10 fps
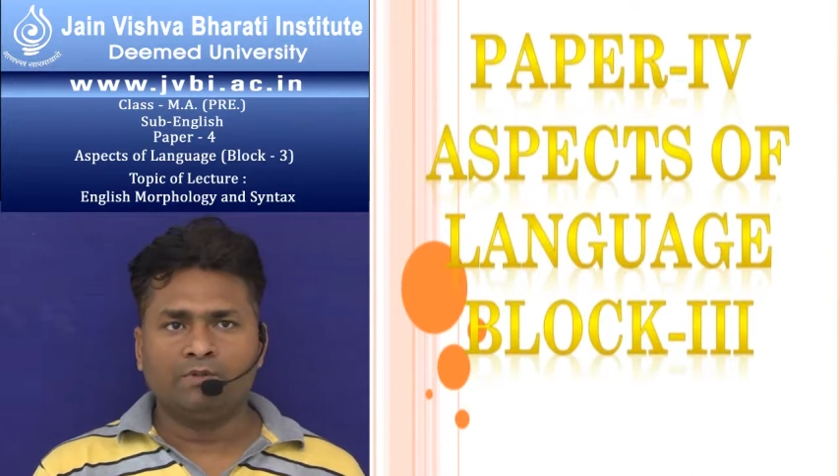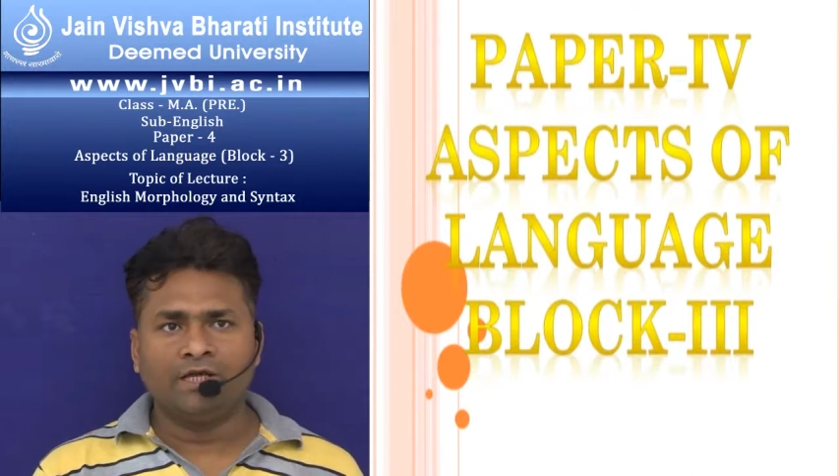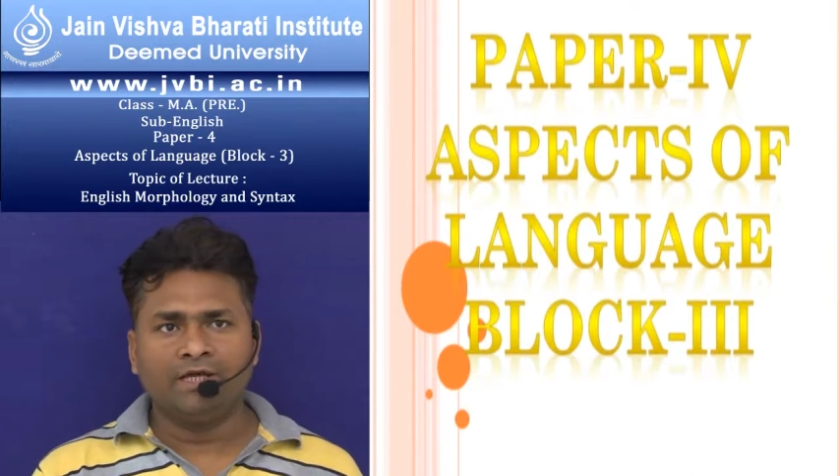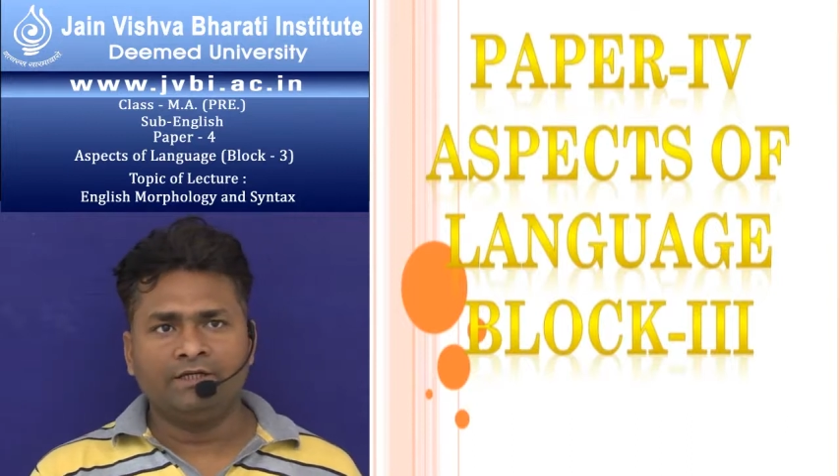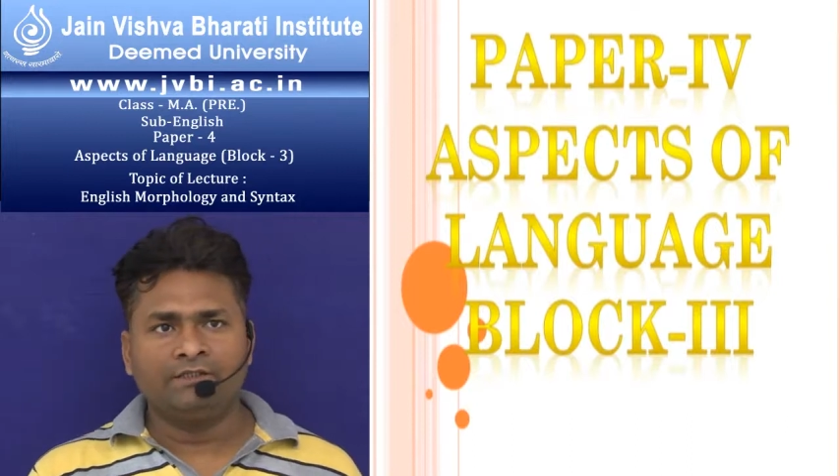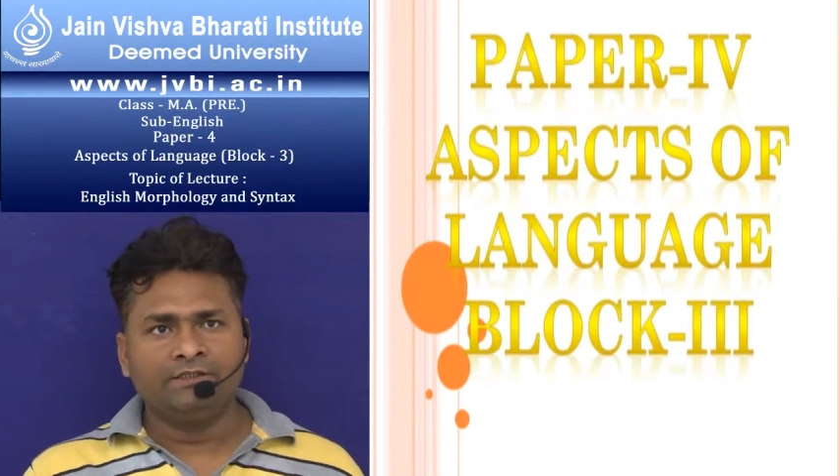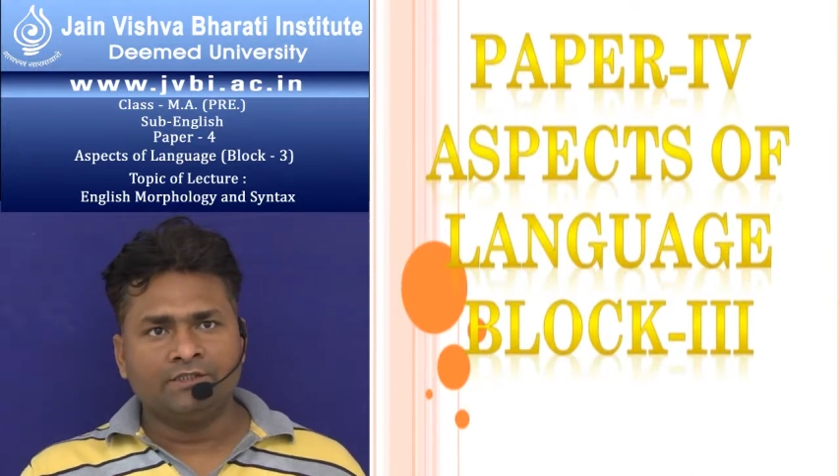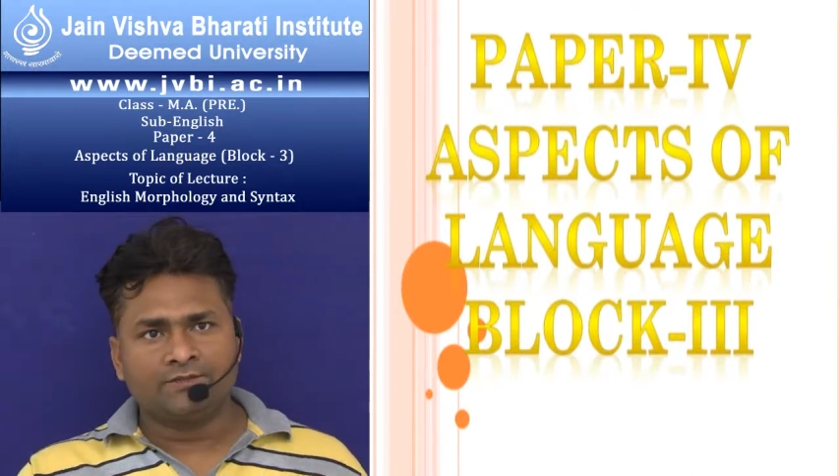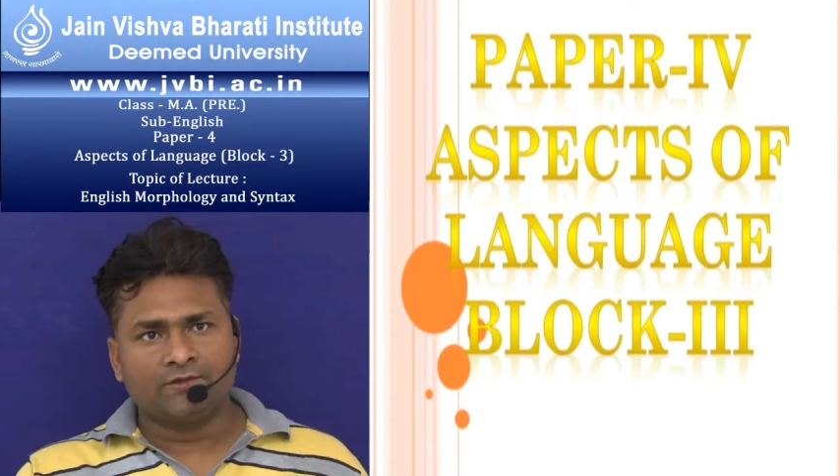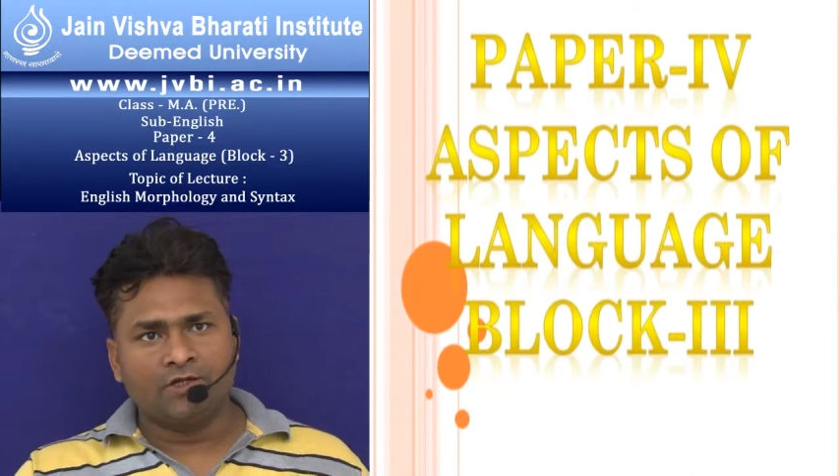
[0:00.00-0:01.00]
the
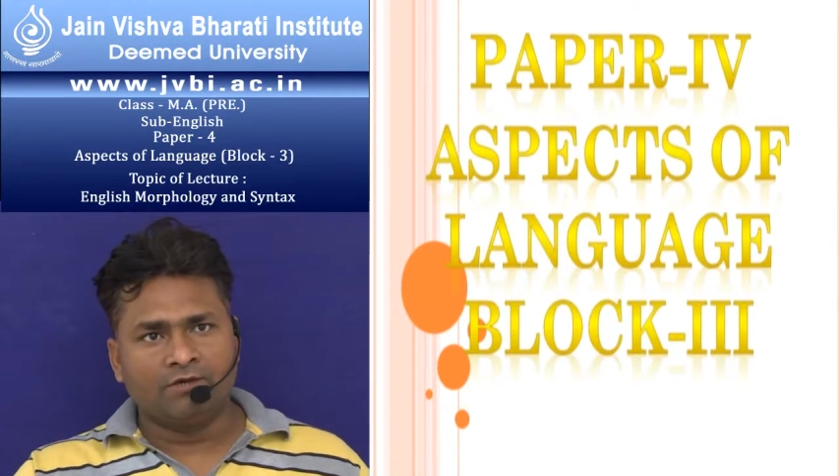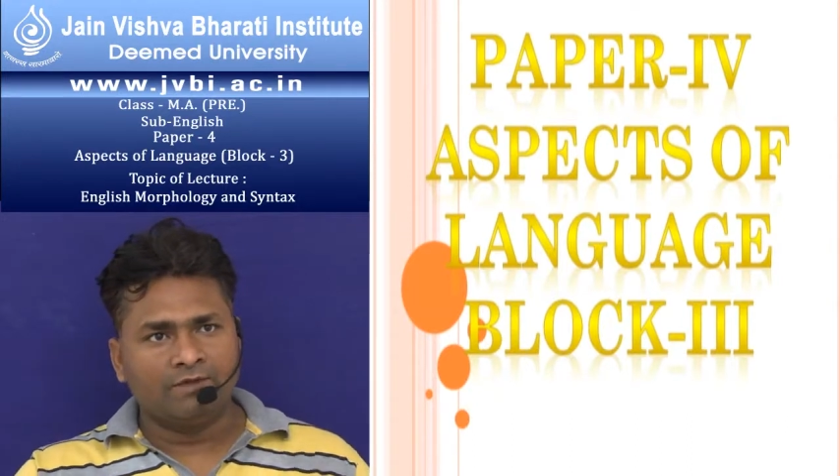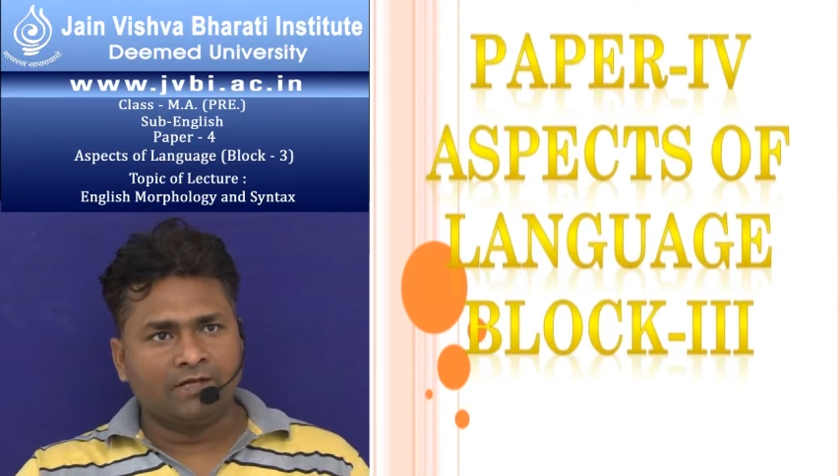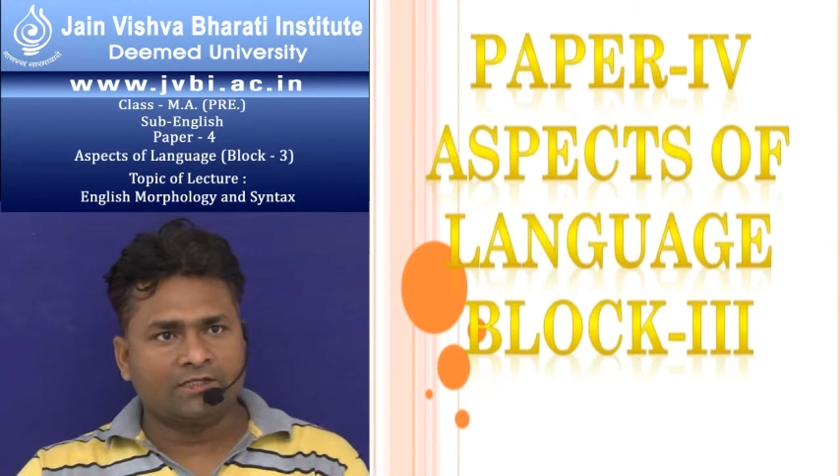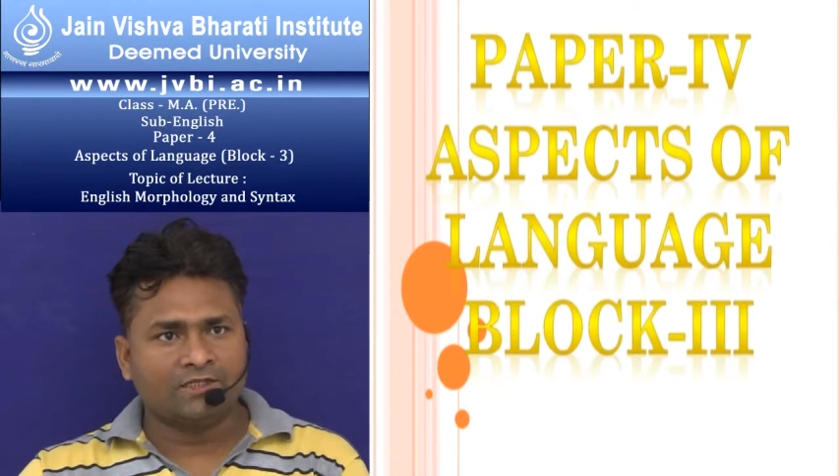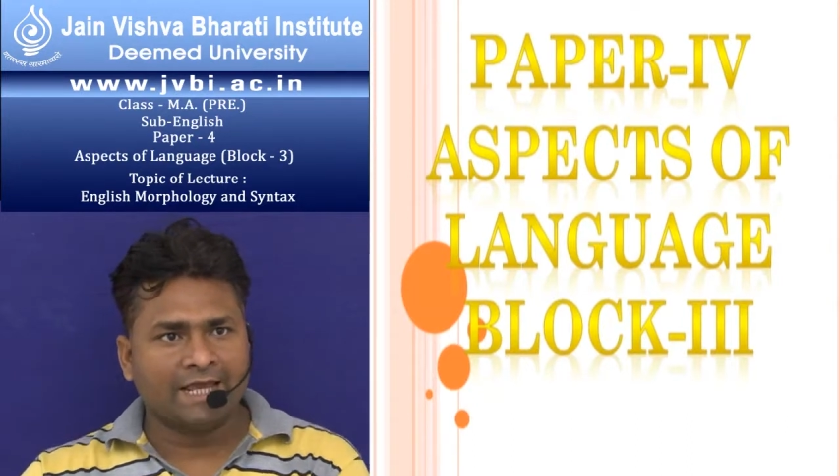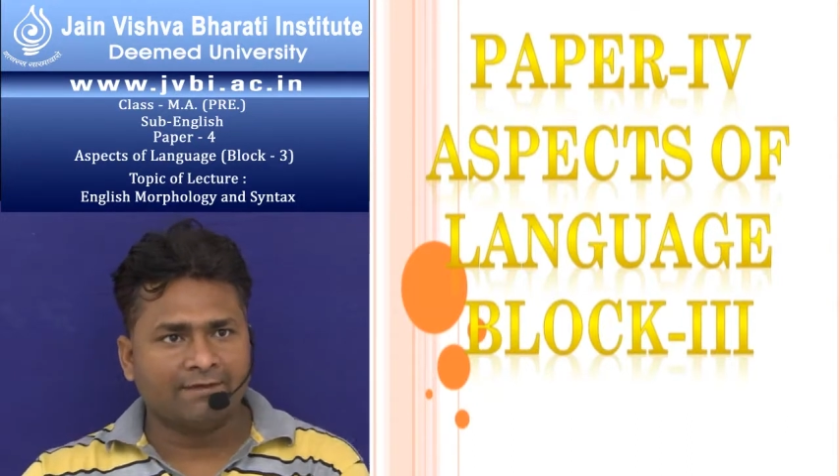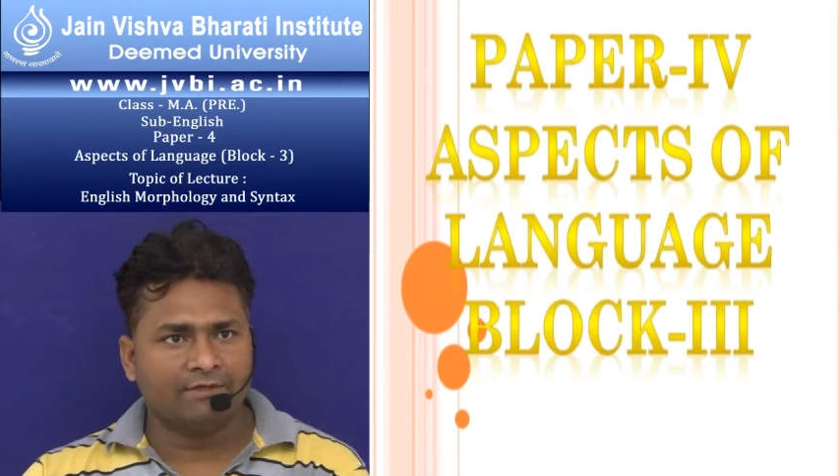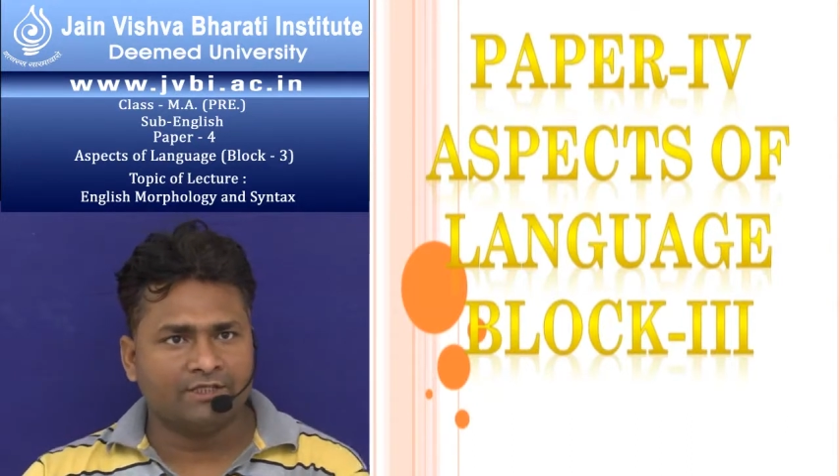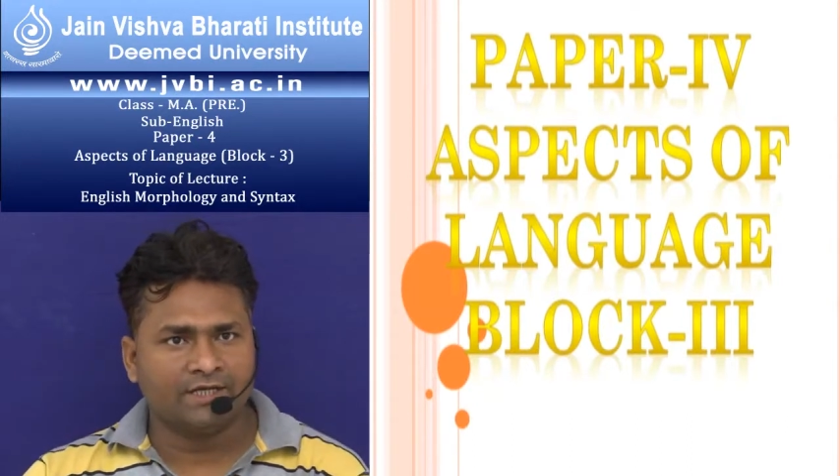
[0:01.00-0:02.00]
history of English
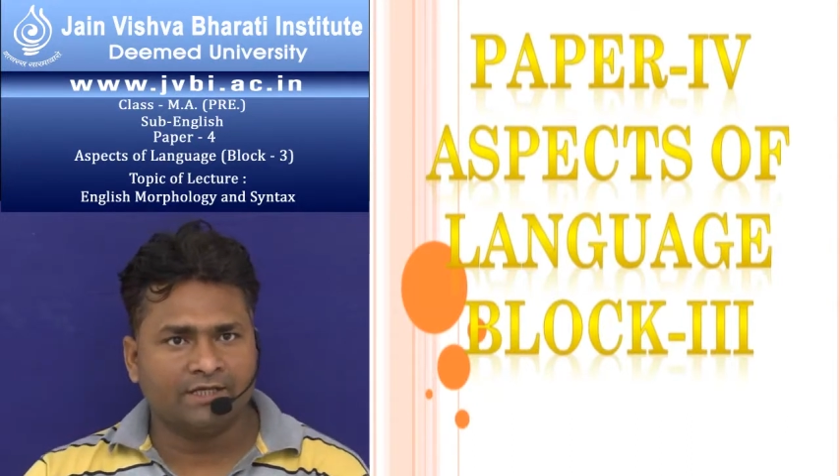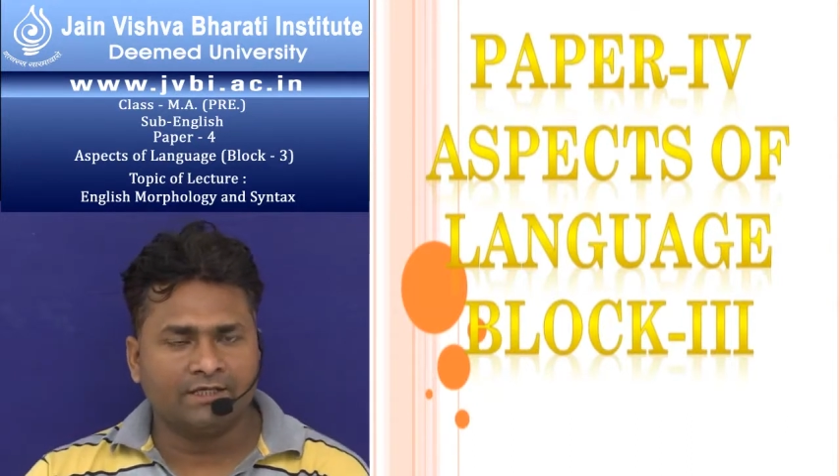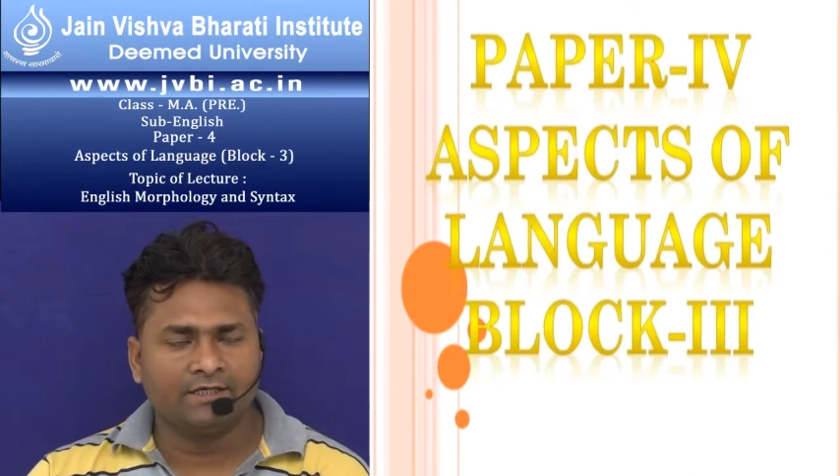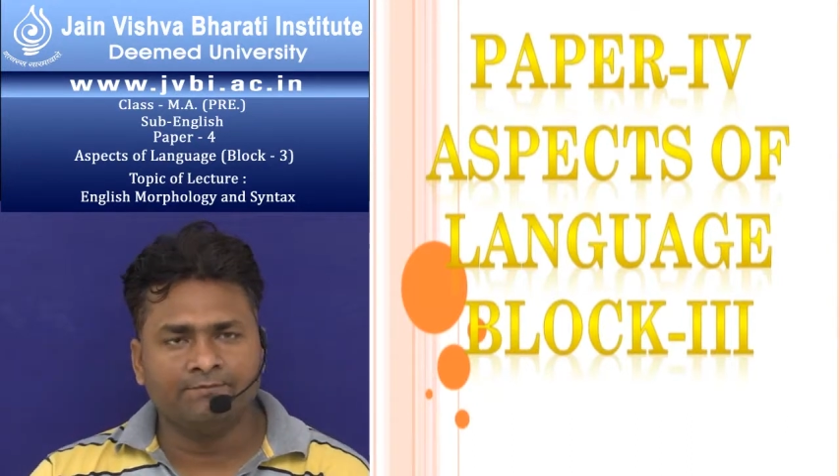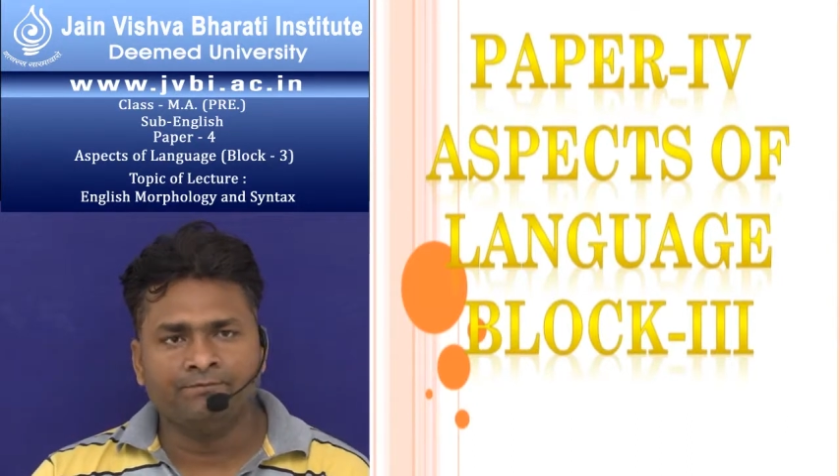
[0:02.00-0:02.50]
language and the